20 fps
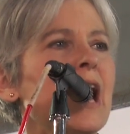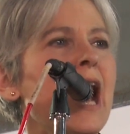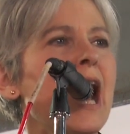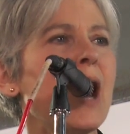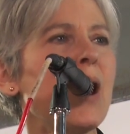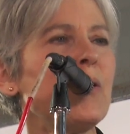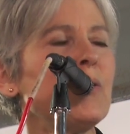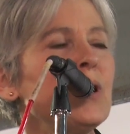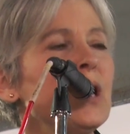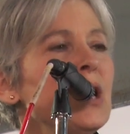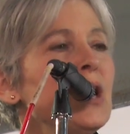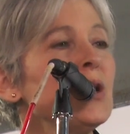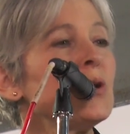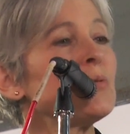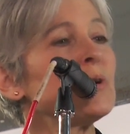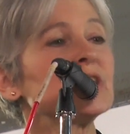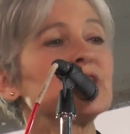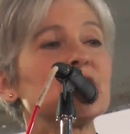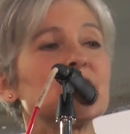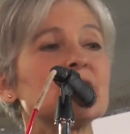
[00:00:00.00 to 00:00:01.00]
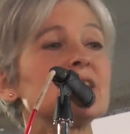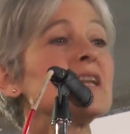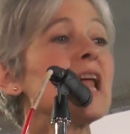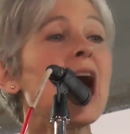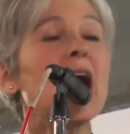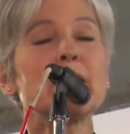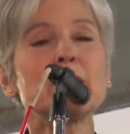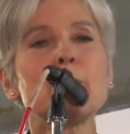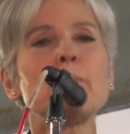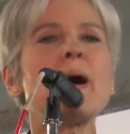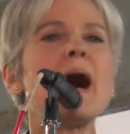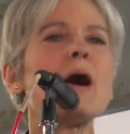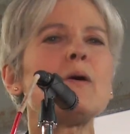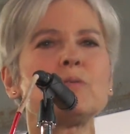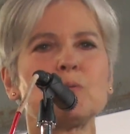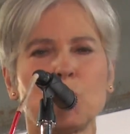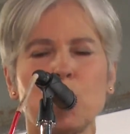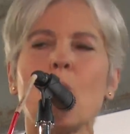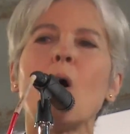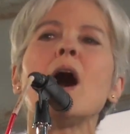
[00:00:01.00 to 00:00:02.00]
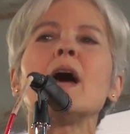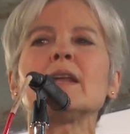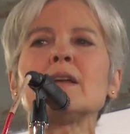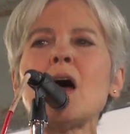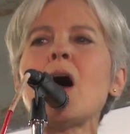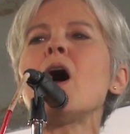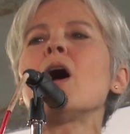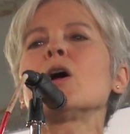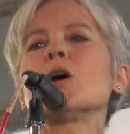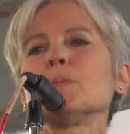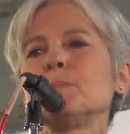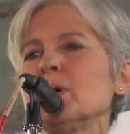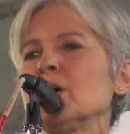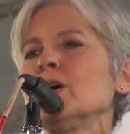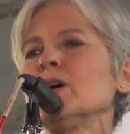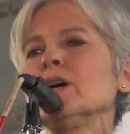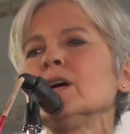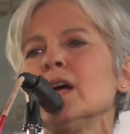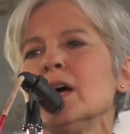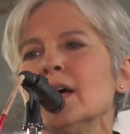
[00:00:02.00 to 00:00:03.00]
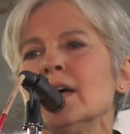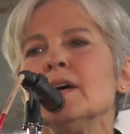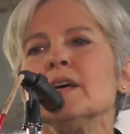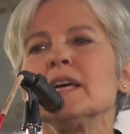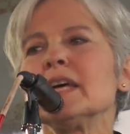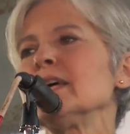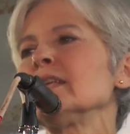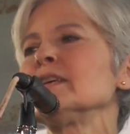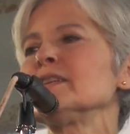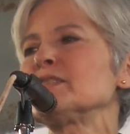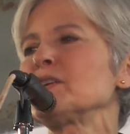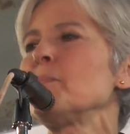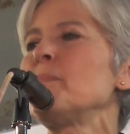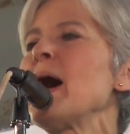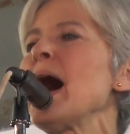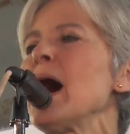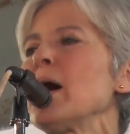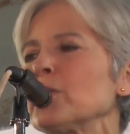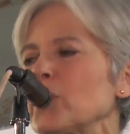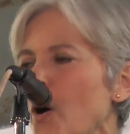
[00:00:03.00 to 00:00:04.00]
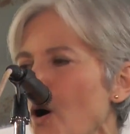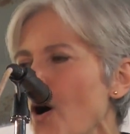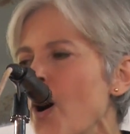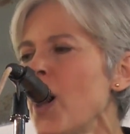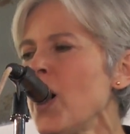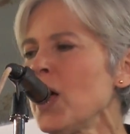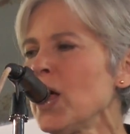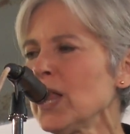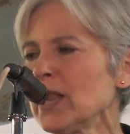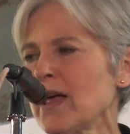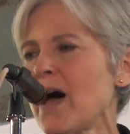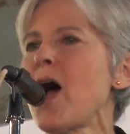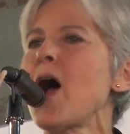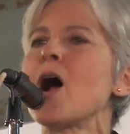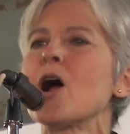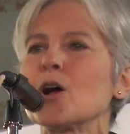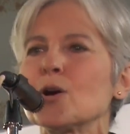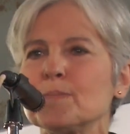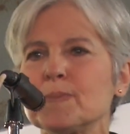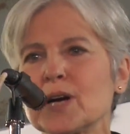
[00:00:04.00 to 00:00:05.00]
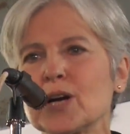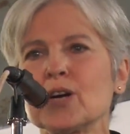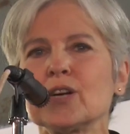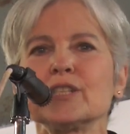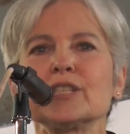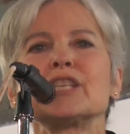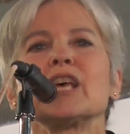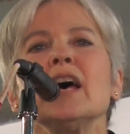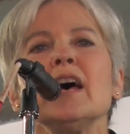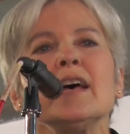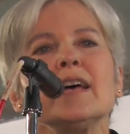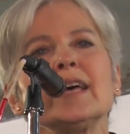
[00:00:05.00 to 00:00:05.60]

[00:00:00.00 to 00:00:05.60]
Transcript: now, which is not about one harbor, it is about all harbors.